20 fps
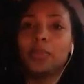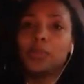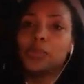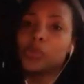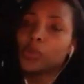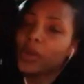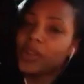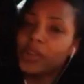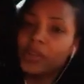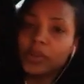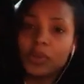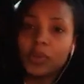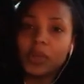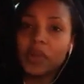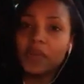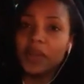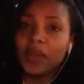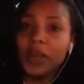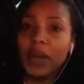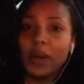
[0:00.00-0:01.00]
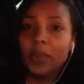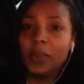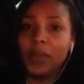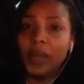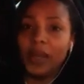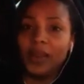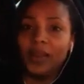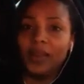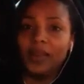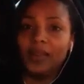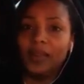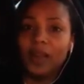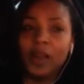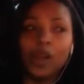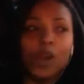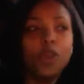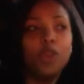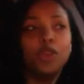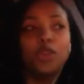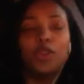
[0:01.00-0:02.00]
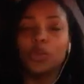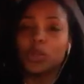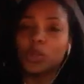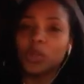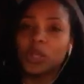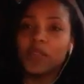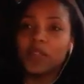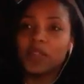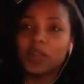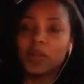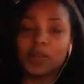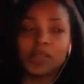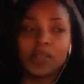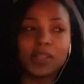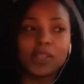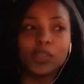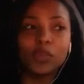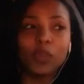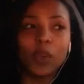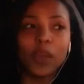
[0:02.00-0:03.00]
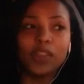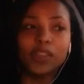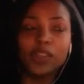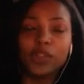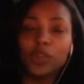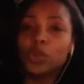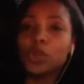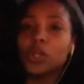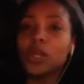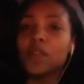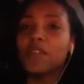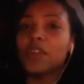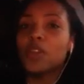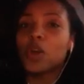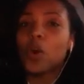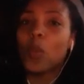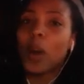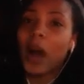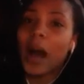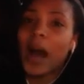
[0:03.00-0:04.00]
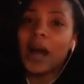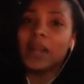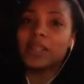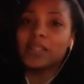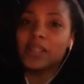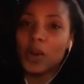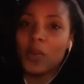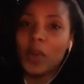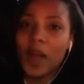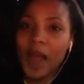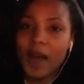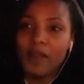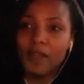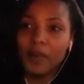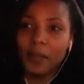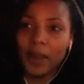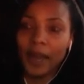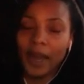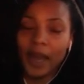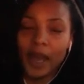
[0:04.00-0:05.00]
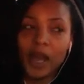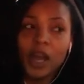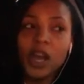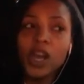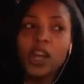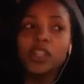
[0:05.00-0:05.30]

Trick, you don't even know me. You don't even know the situation. You don't even know why I don't have a man.